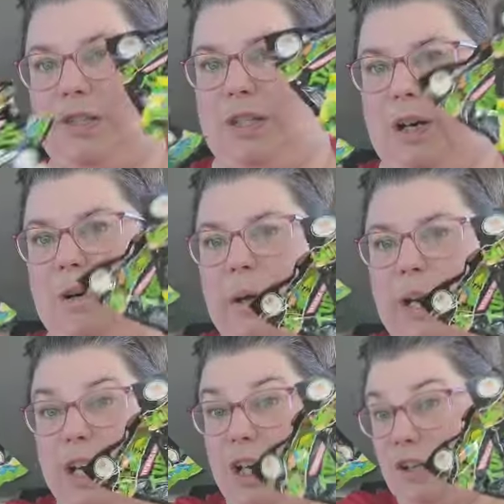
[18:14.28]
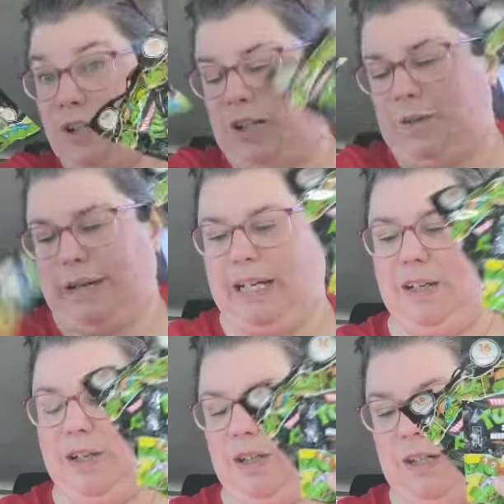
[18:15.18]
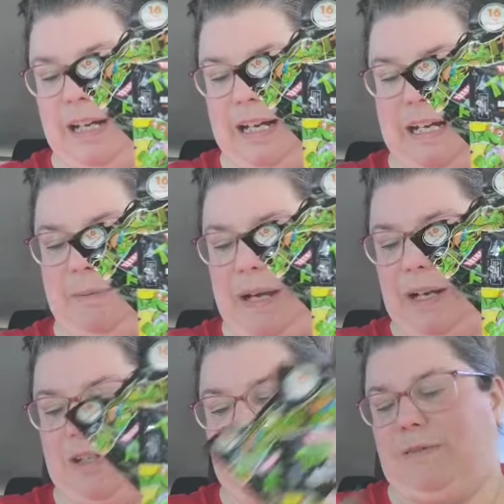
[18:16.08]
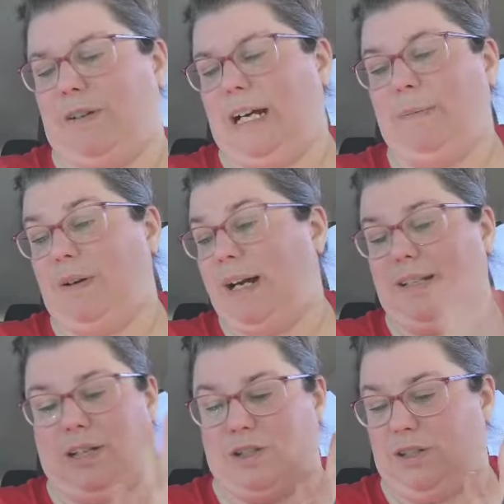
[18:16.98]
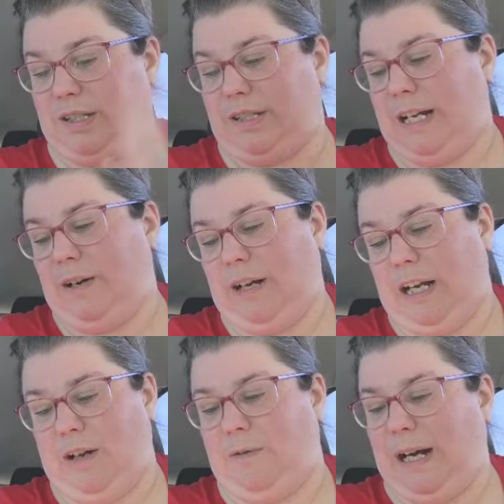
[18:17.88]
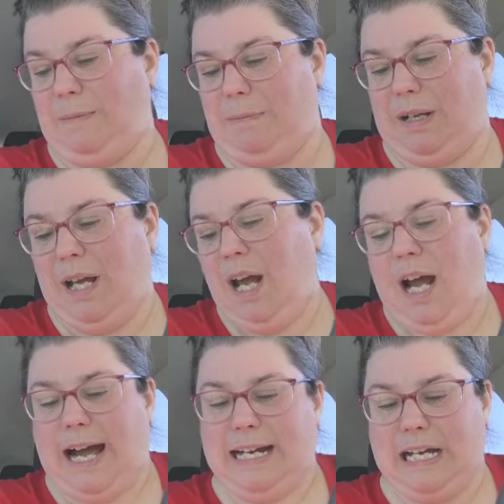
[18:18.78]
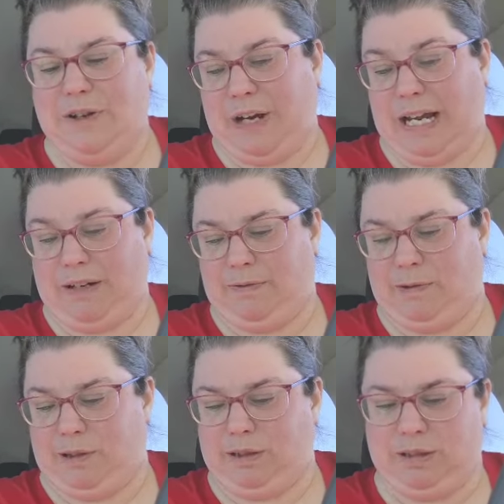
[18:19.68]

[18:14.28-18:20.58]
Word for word: So two each. And I'm like, gee, for that price, I should just like, you know, grab another handful.